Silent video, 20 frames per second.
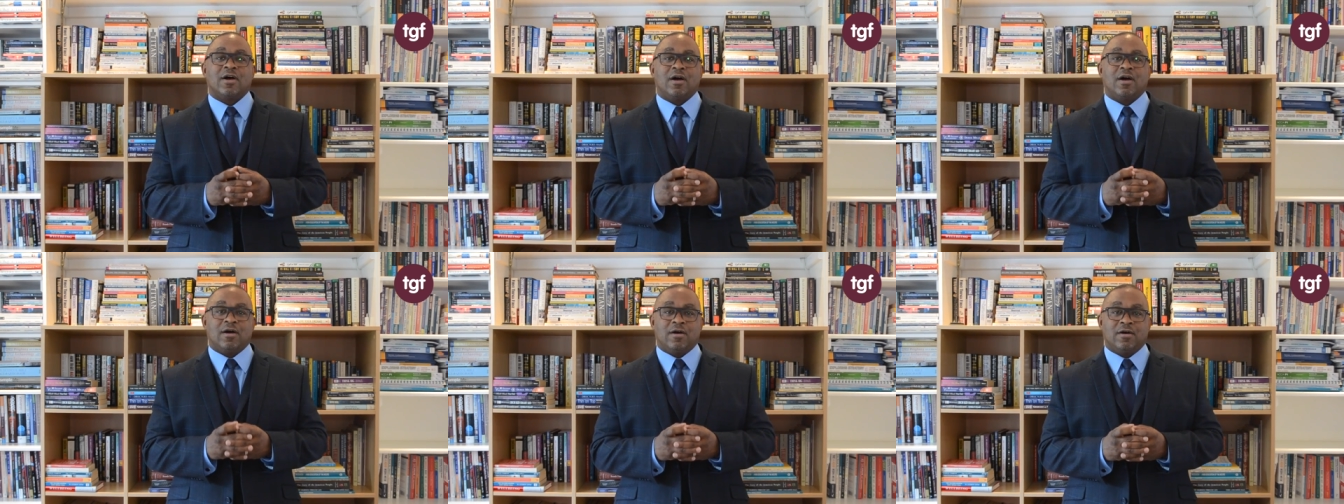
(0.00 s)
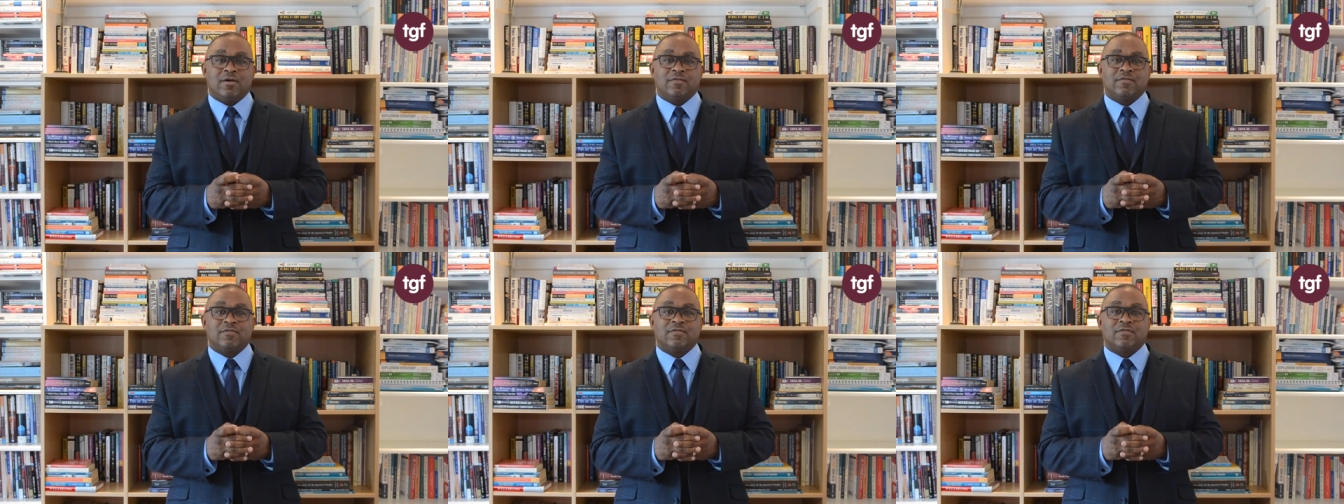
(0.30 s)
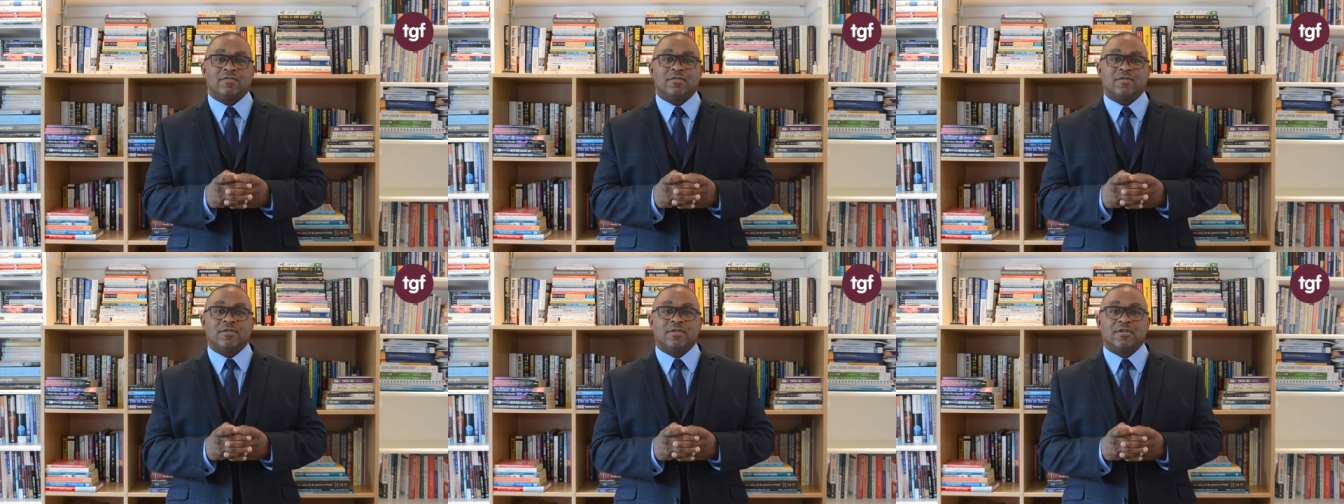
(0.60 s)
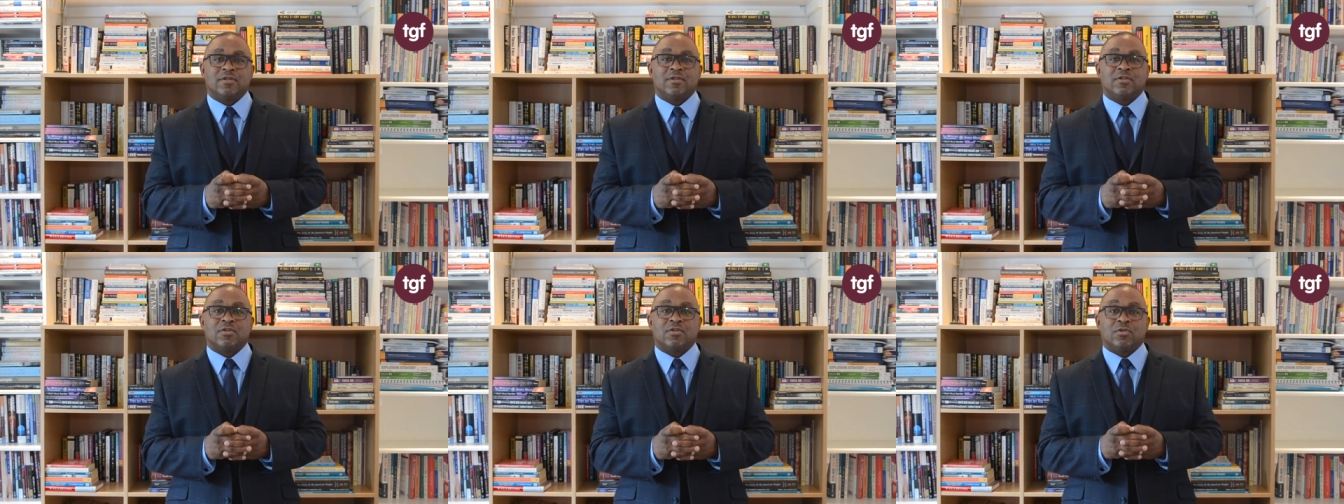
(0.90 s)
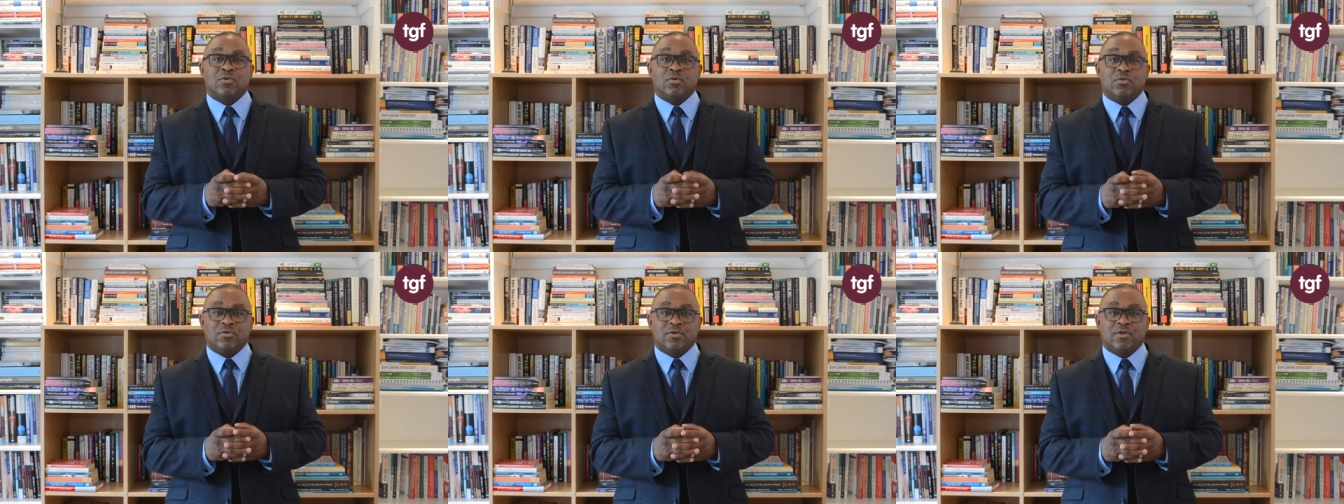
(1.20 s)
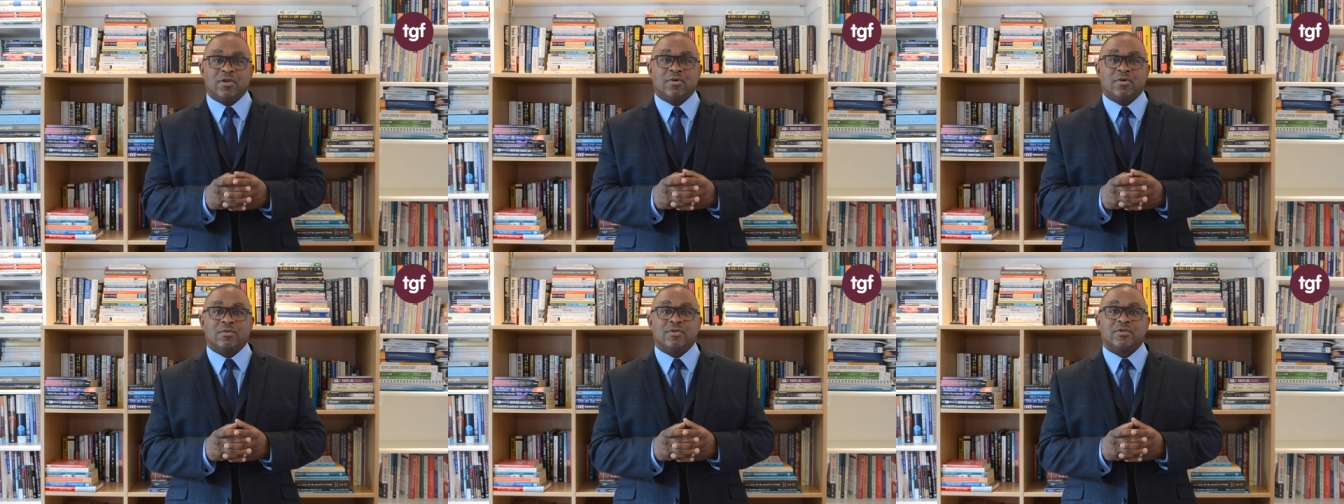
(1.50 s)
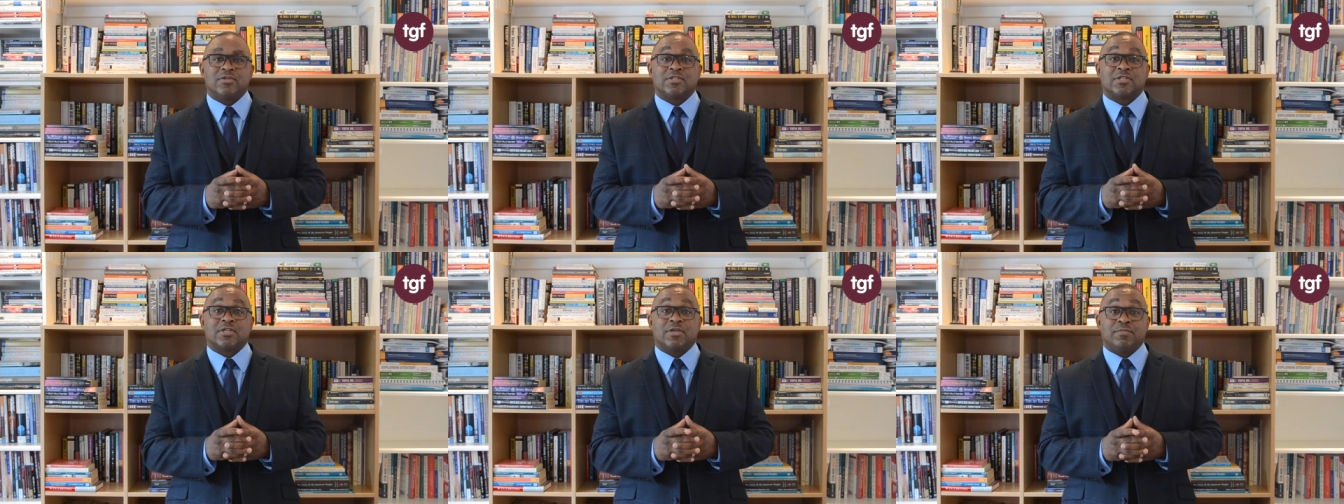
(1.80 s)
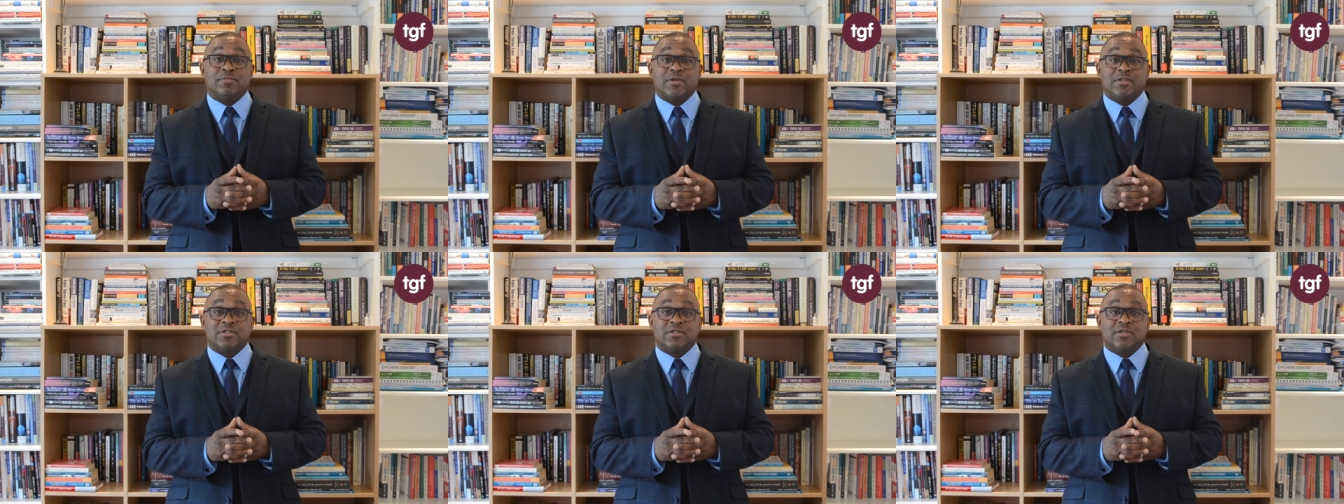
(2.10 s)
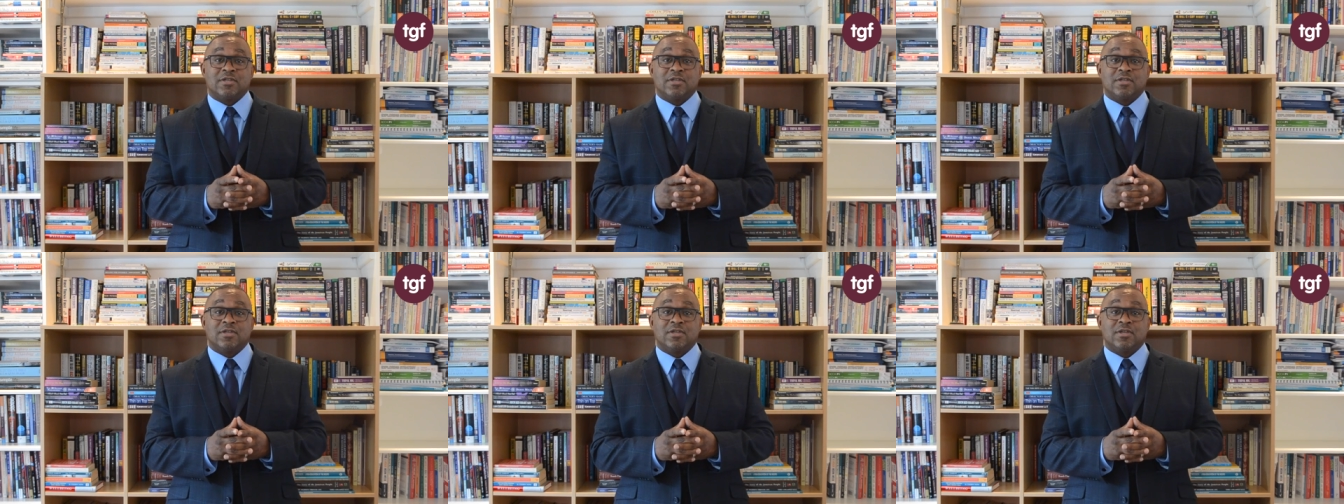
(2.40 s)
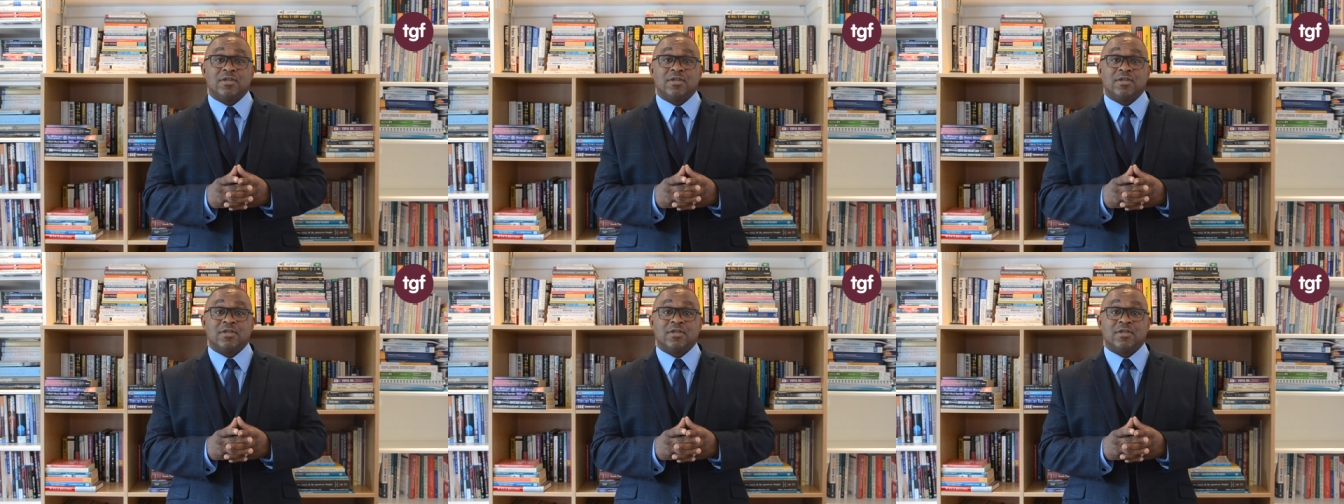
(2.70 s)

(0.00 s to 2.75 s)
of Lord Nolan's committee,